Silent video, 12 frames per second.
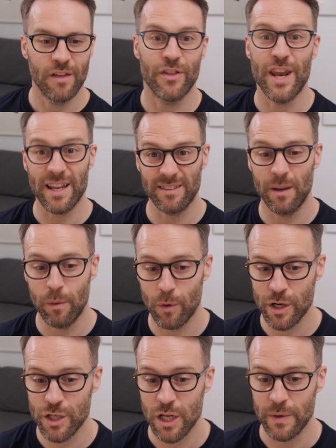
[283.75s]
The next thing we
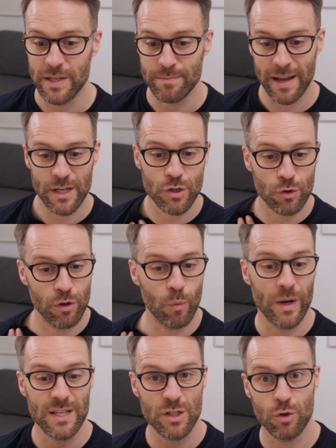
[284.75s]
wanna do is make sure that
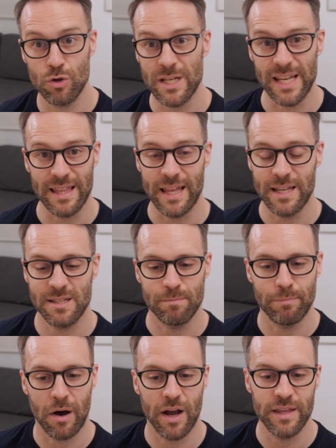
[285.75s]
we're sorting this
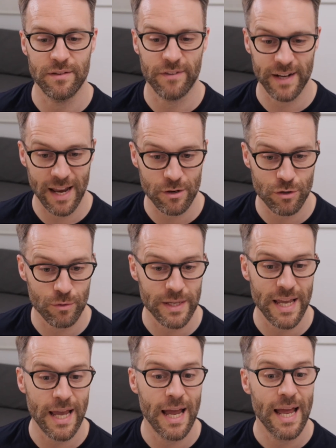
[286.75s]
by the financial
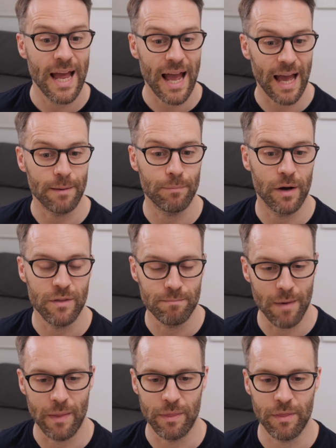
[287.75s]
year and by the
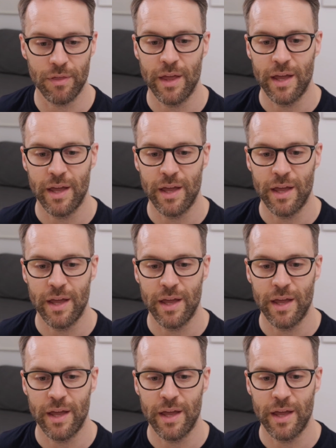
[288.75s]
month.